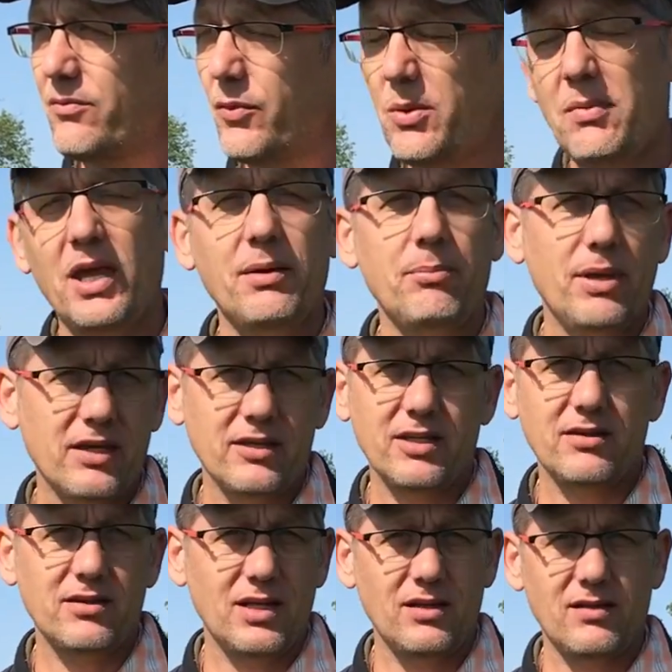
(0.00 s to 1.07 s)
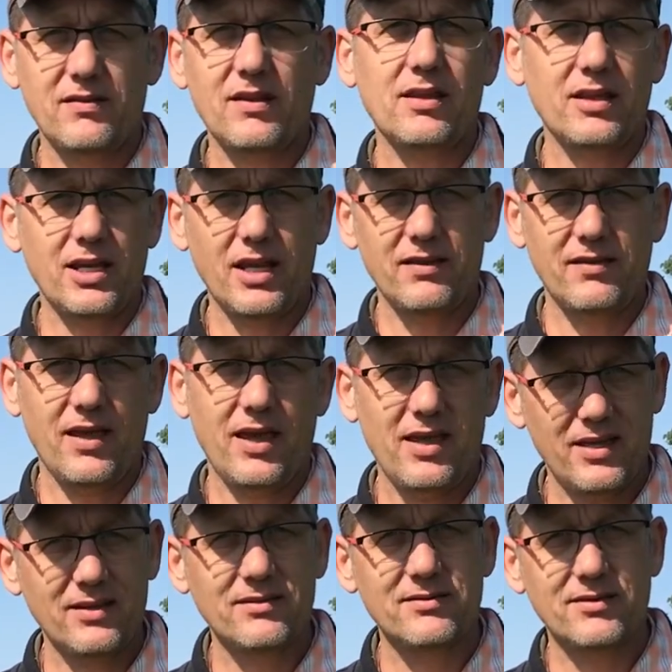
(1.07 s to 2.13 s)
we may bale it and sell it as
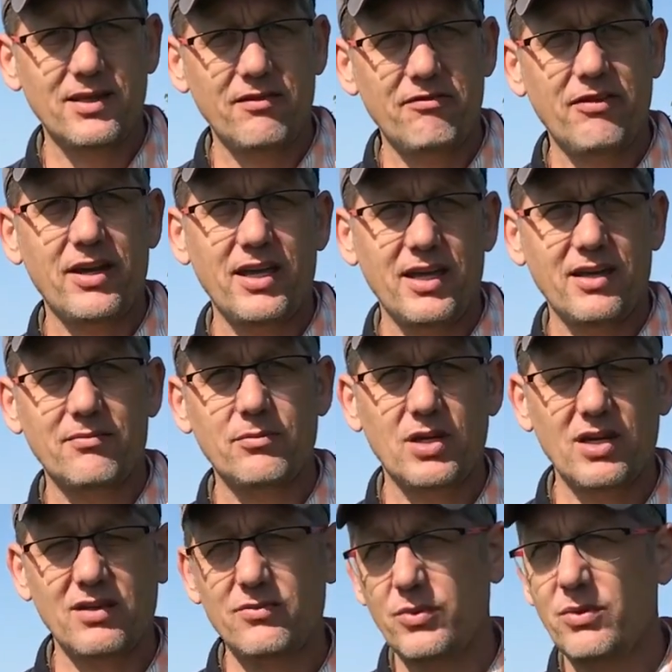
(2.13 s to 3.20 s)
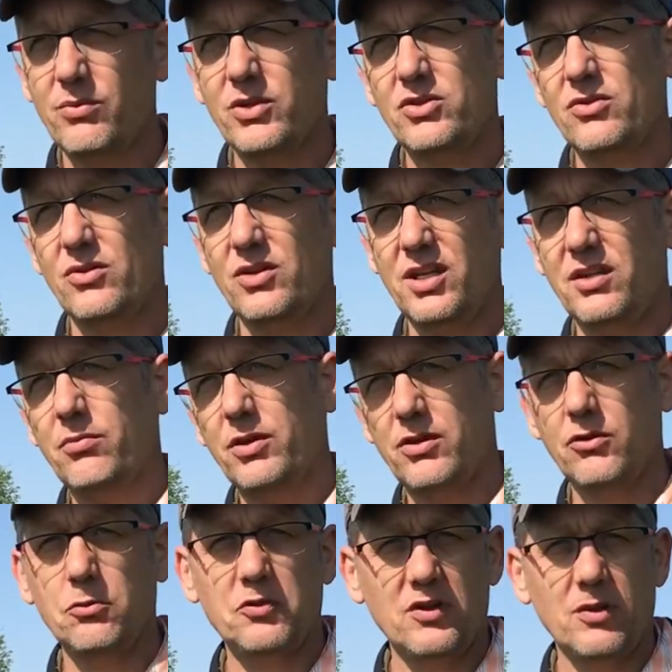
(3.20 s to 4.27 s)
hay if I can't, because we do need to
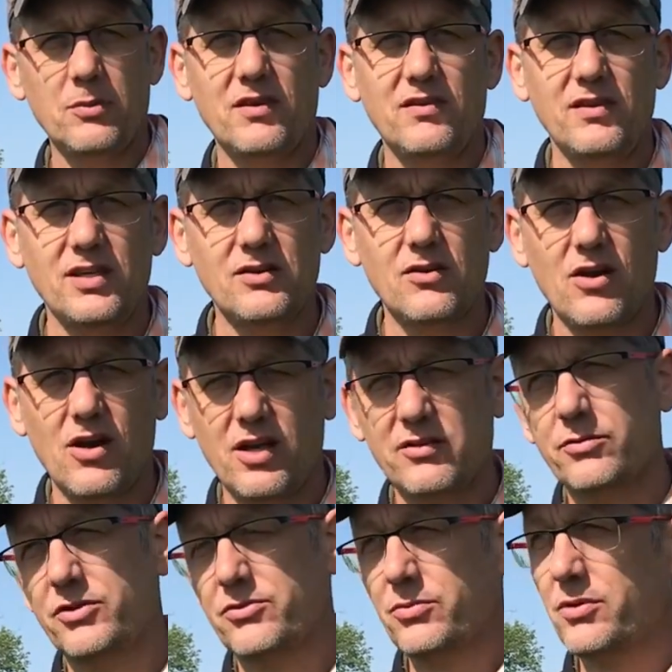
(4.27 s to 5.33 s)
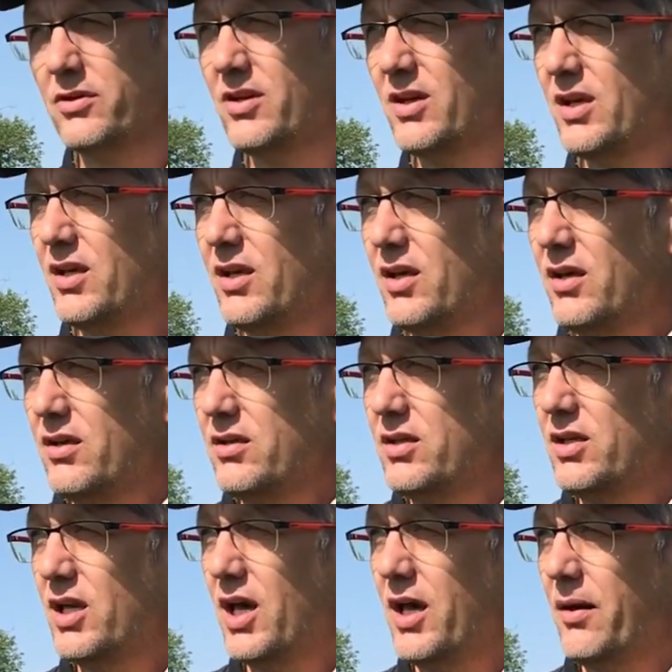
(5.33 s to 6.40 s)
recoup some of the seed costs, which were
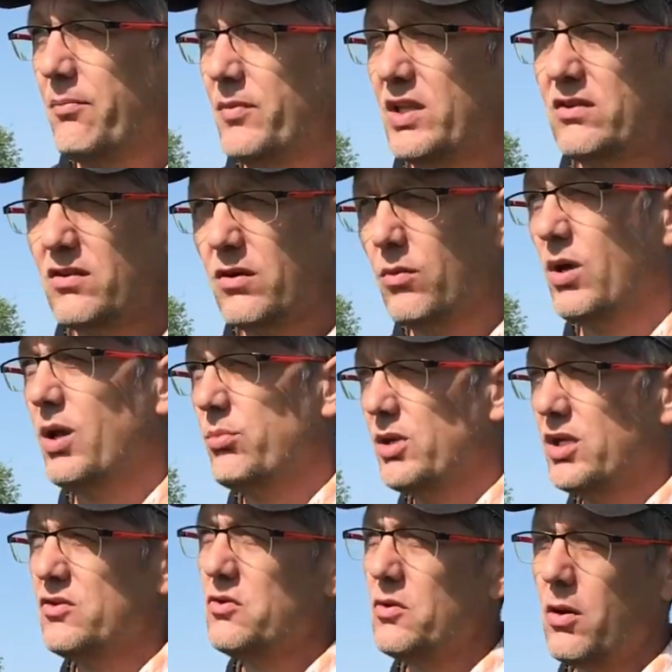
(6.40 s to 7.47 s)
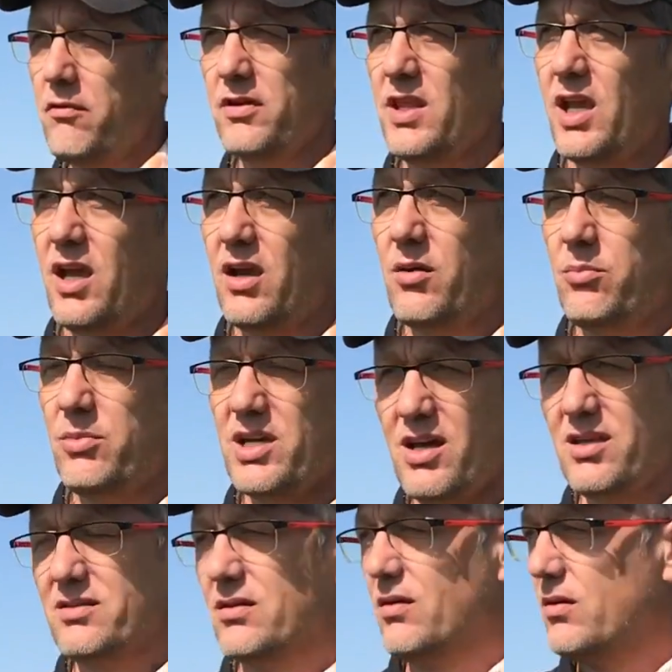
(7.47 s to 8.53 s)
and so what I'm going to do over there,
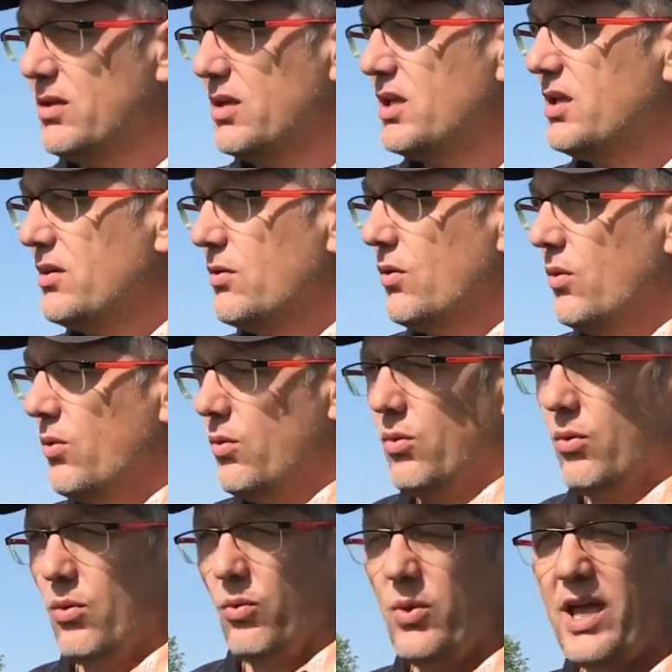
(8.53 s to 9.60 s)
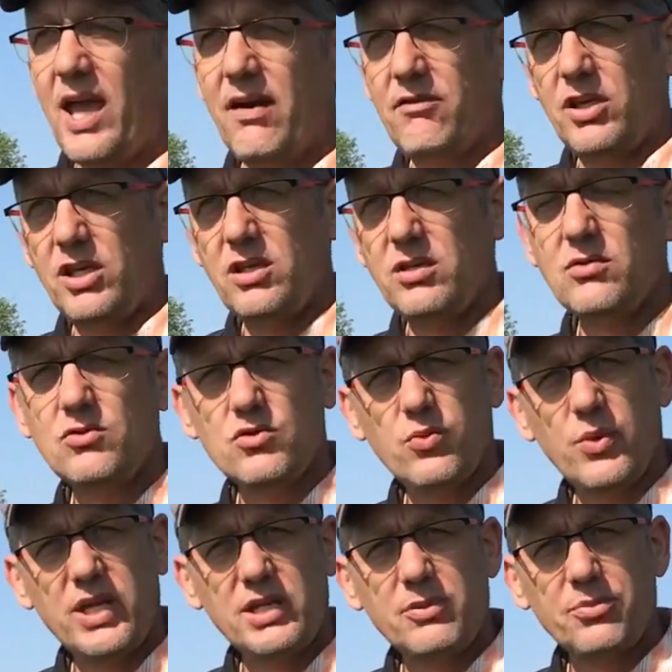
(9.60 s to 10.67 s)
because we have a huge
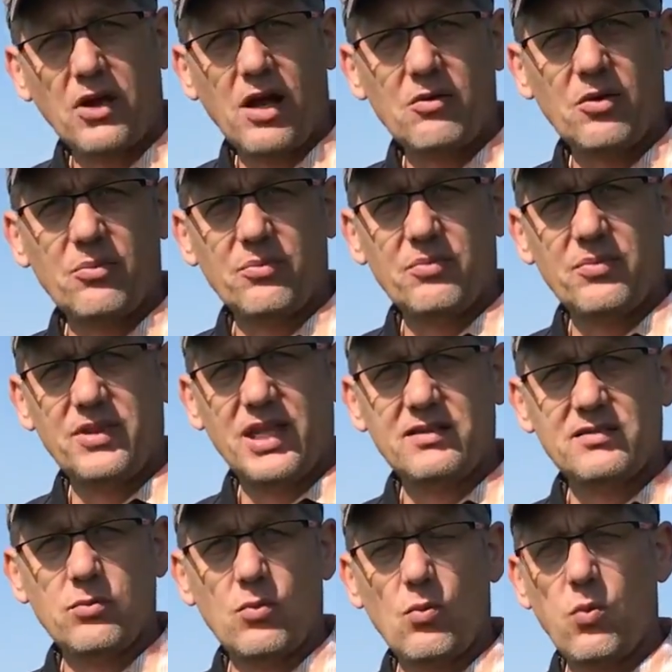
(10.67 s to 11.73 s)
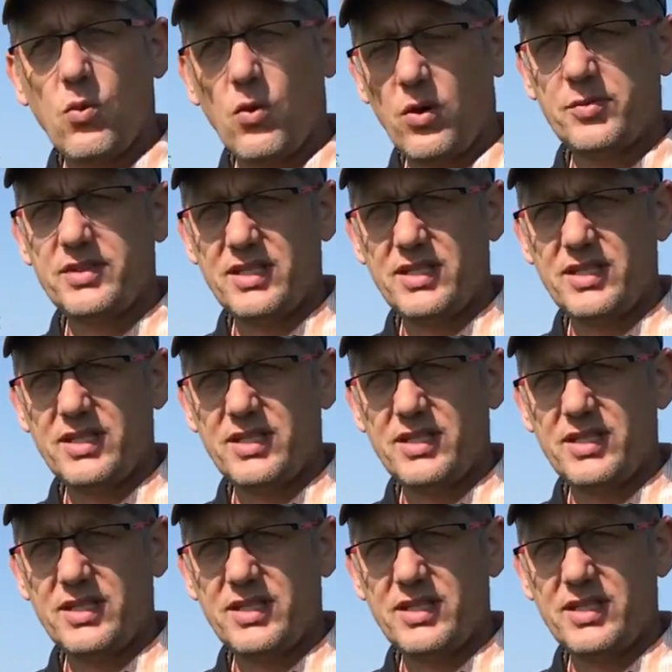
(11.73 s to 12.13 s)
weed problem that's warm